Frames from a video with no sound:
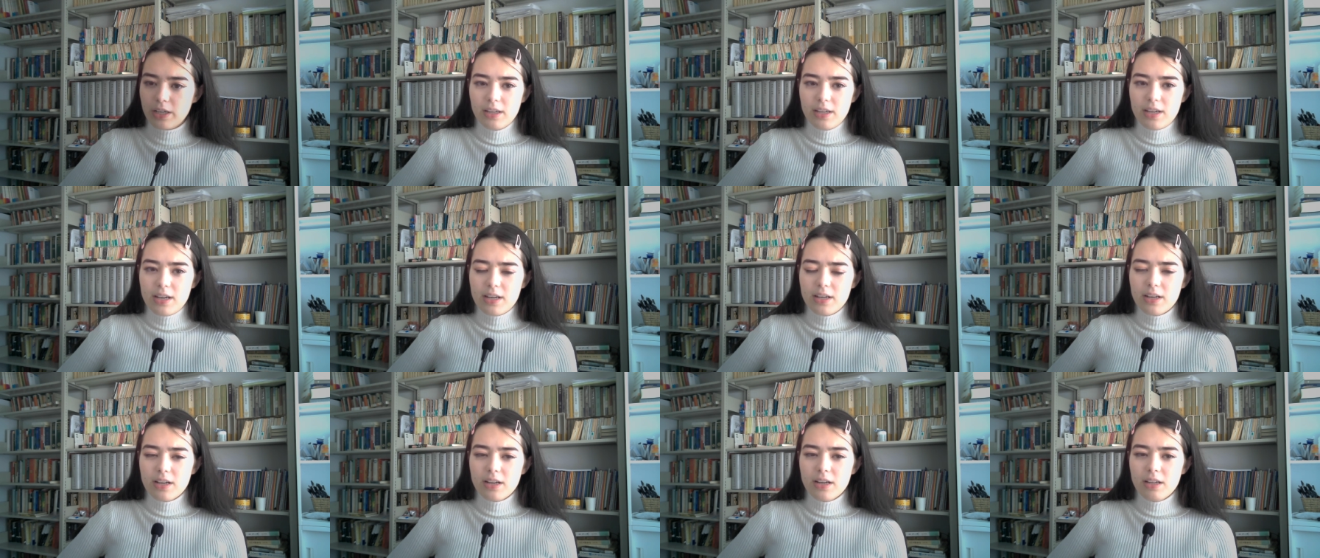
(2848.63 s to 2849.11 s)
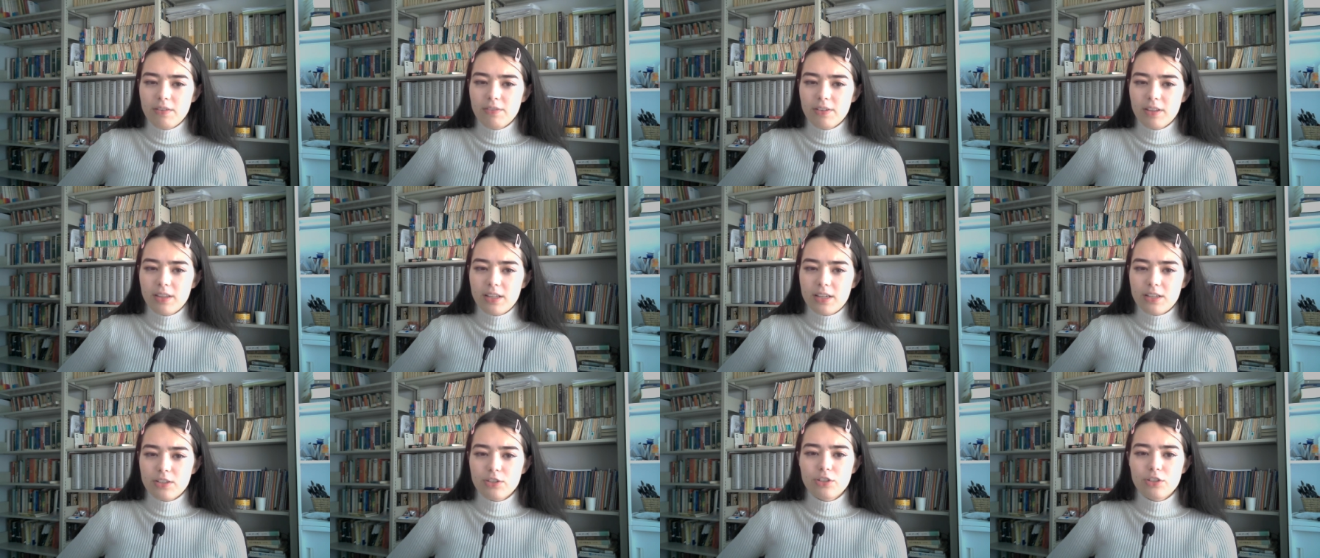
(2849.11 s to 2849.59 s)
Yet not even
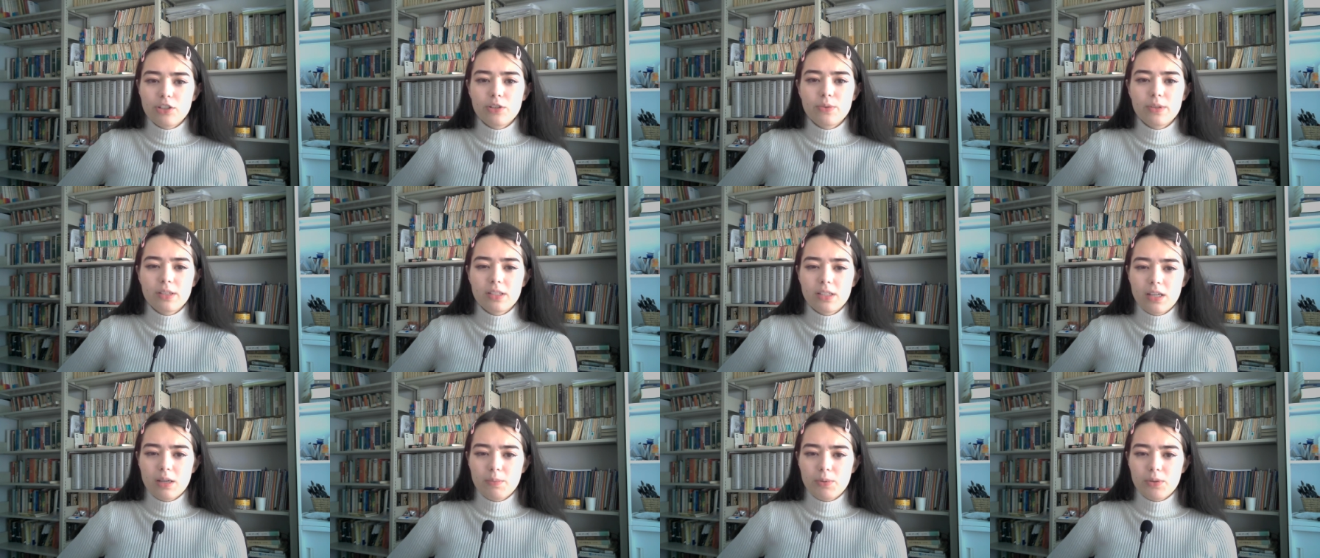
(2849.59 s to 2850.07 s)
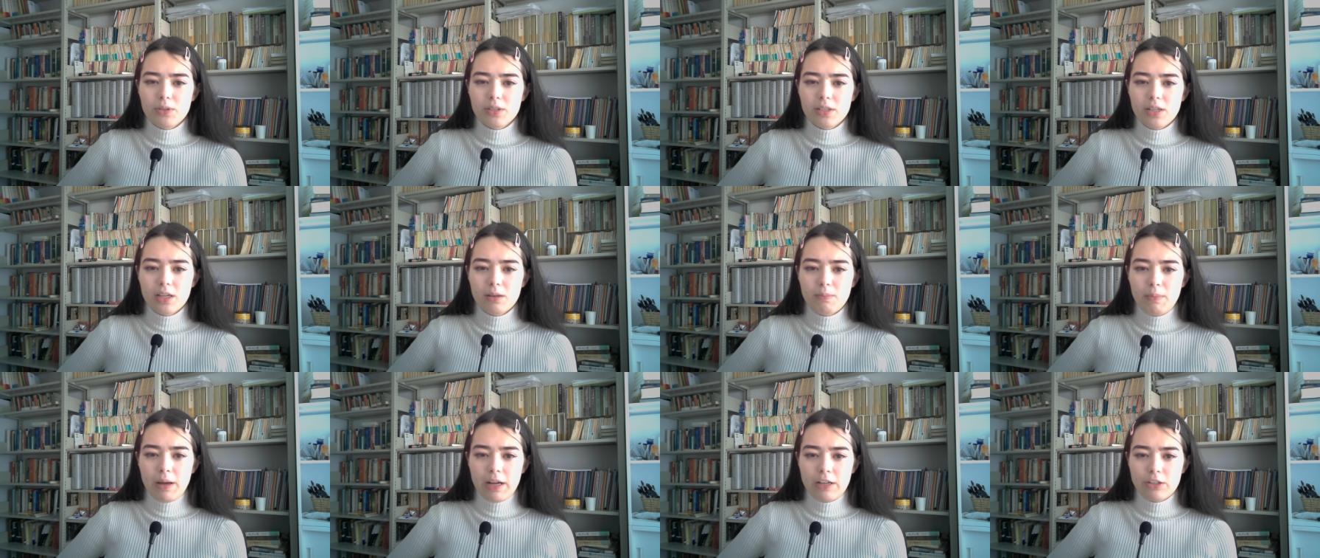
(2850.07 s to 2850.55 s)
these two examples
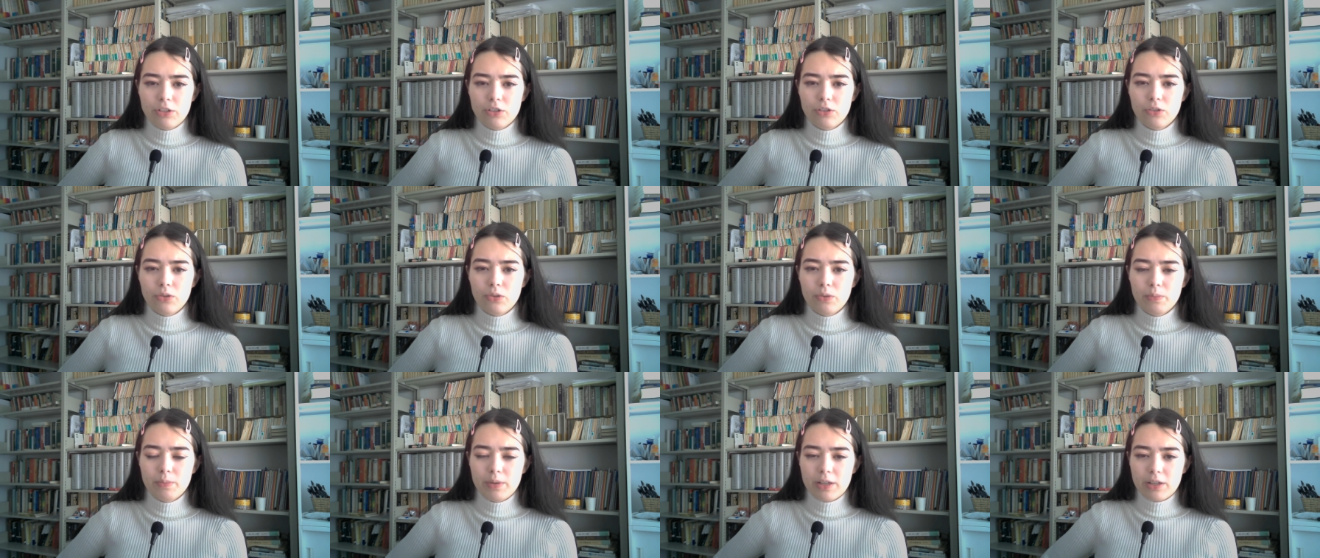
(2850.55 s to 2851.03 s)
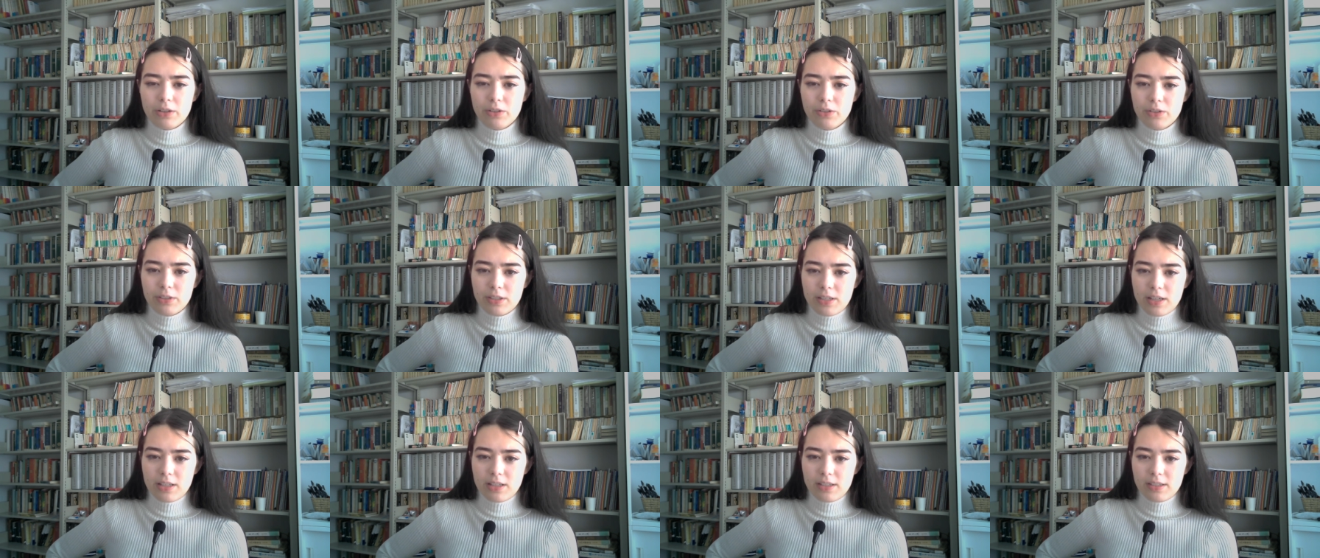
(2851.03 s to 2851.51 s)
can match Domyaku
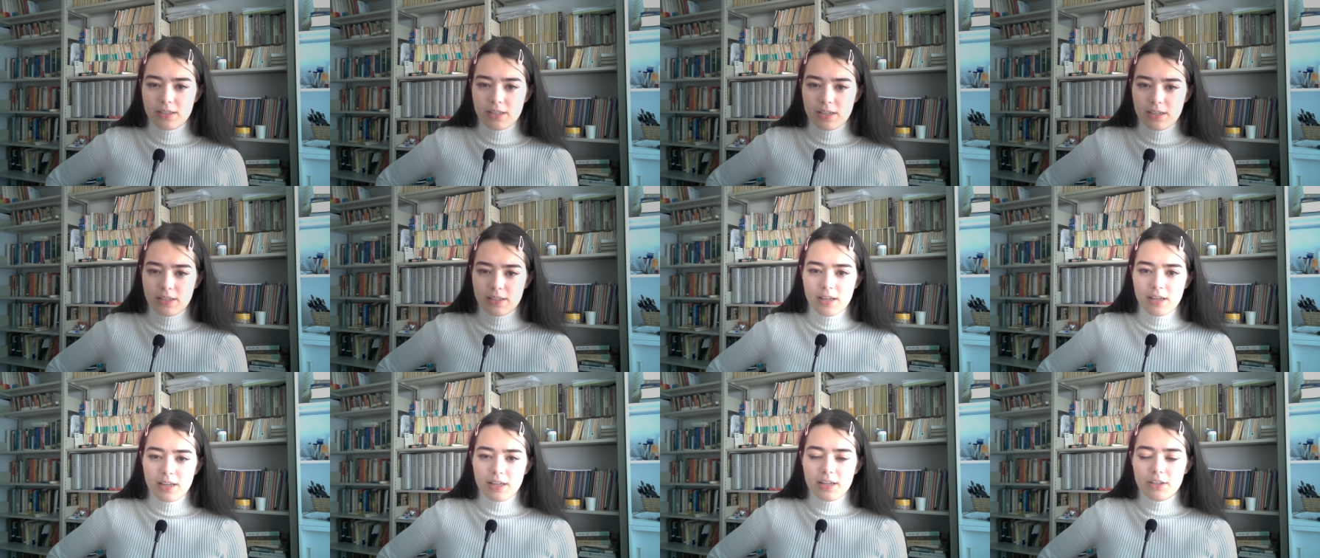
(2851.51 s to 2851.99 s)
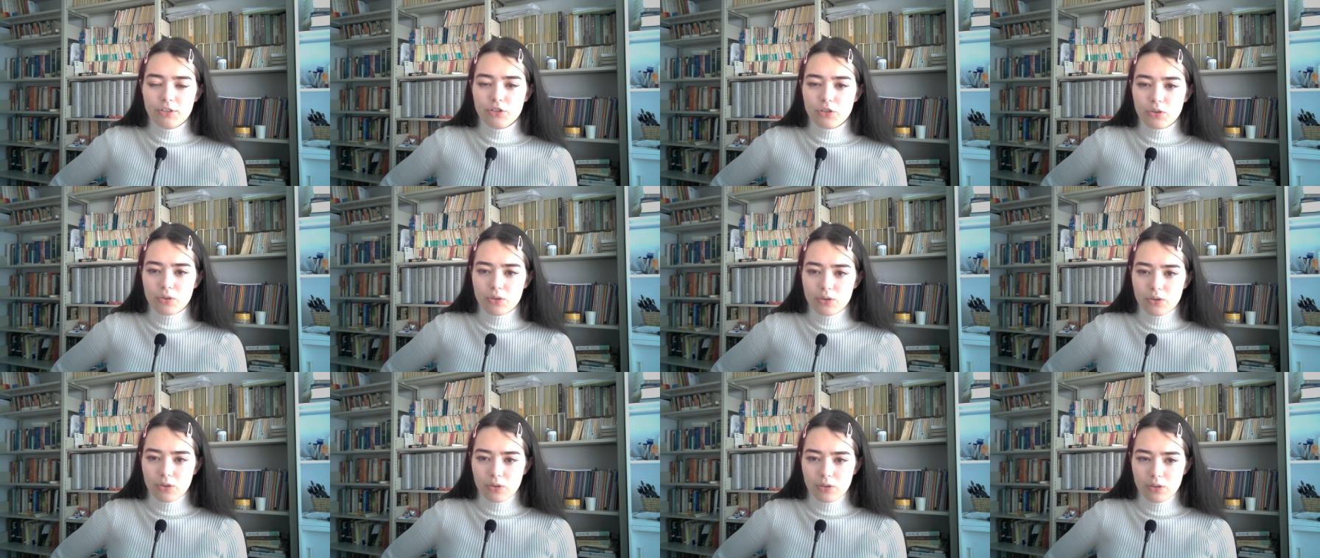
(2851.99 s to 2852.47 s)
sensei's
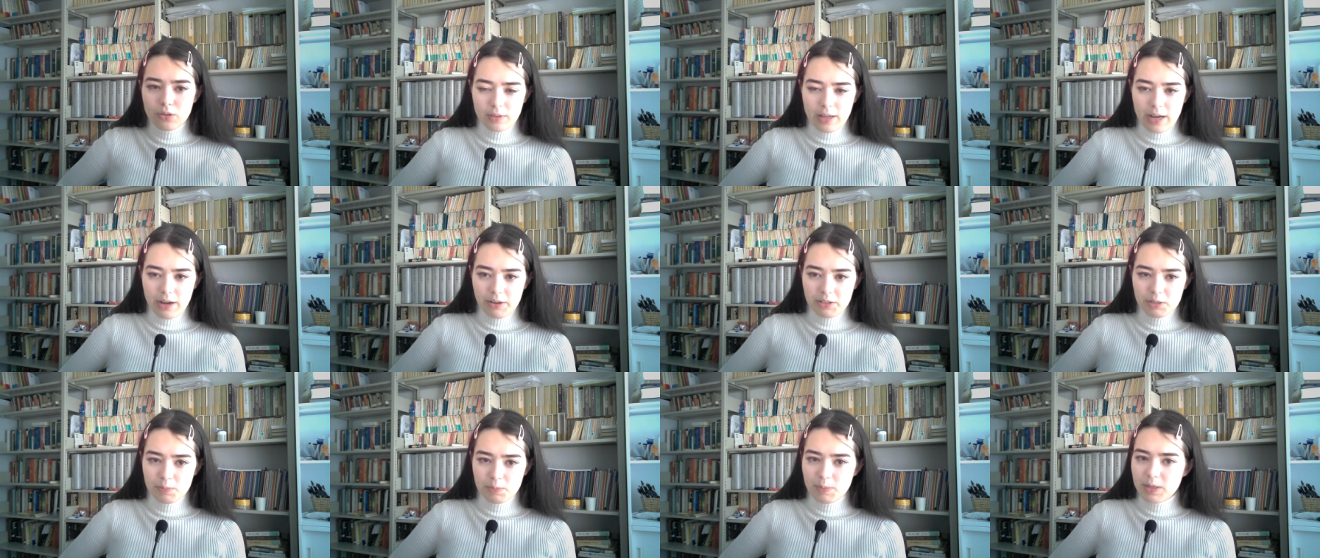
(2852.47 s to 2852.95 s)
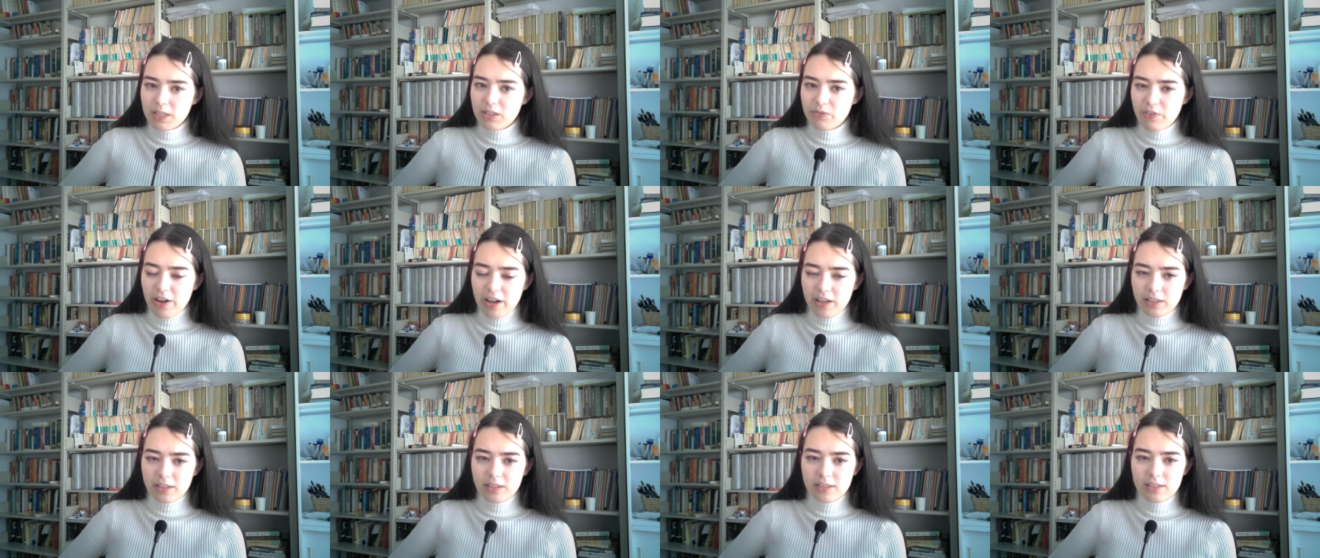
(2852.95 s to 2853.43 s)
Hijoko, the housemaid's
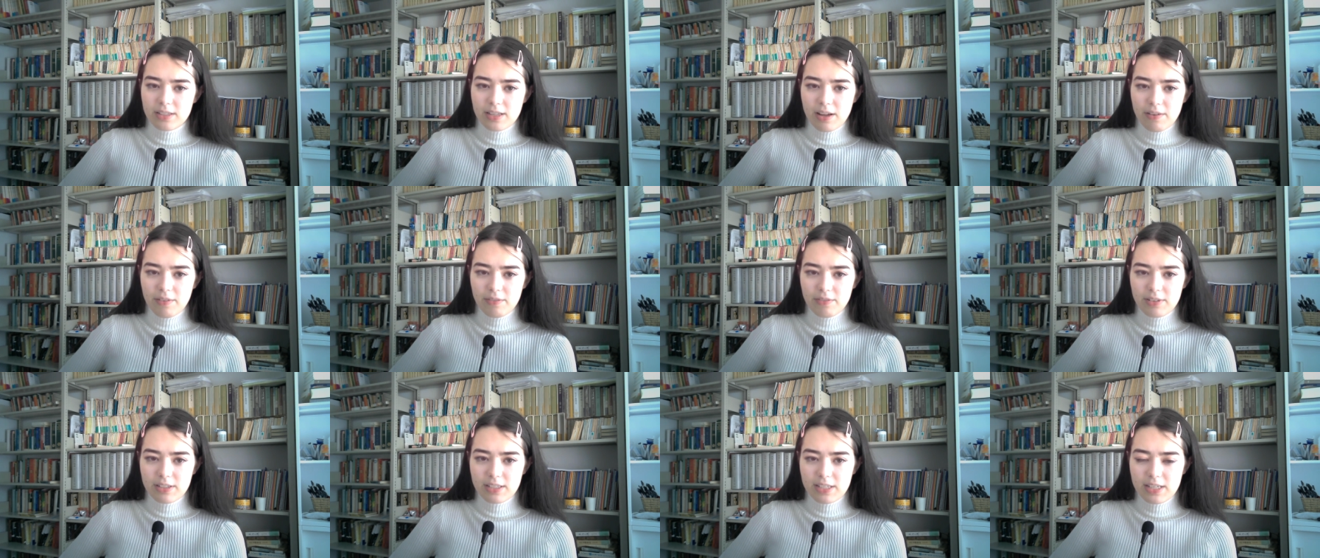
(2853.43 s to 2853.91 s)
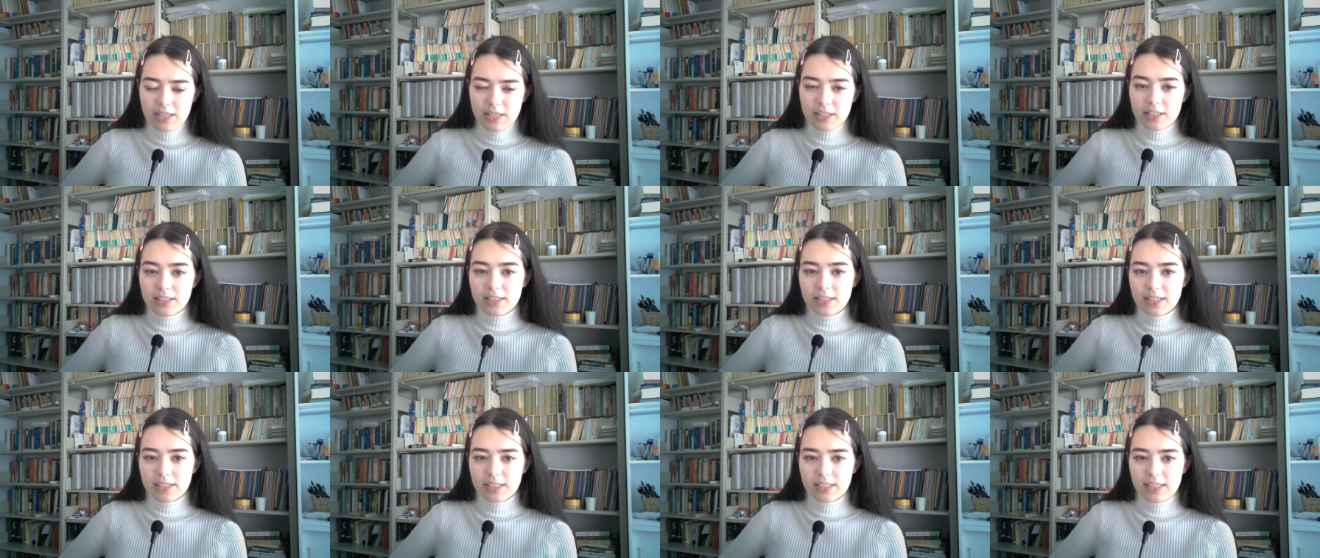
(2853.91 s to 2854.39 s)
ballad
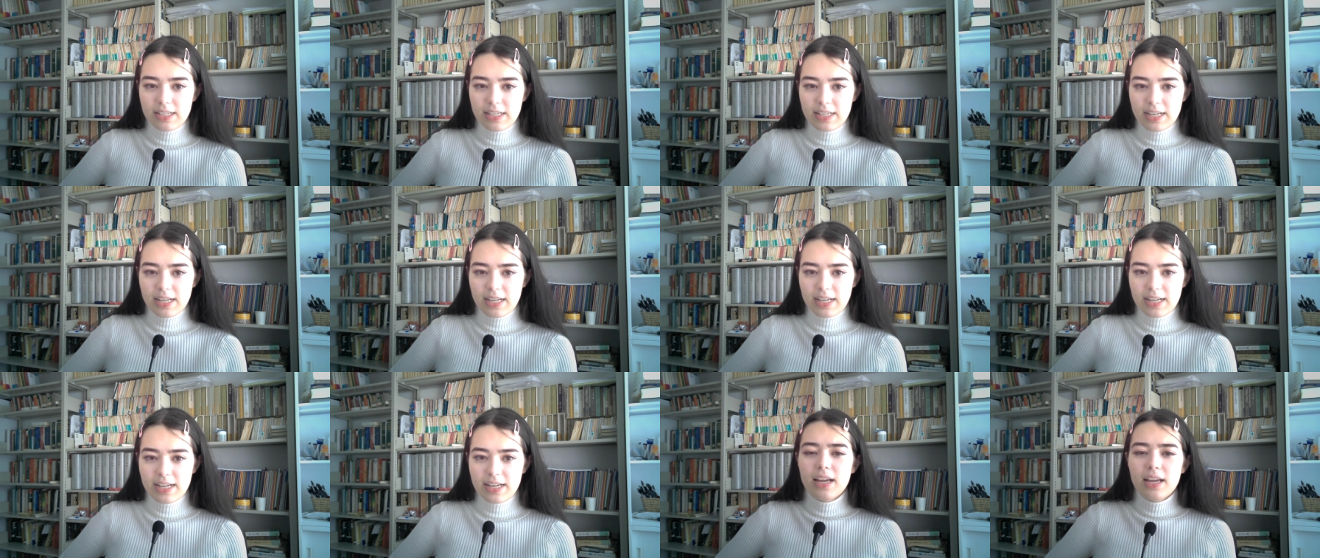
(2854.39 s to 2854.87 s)
1769,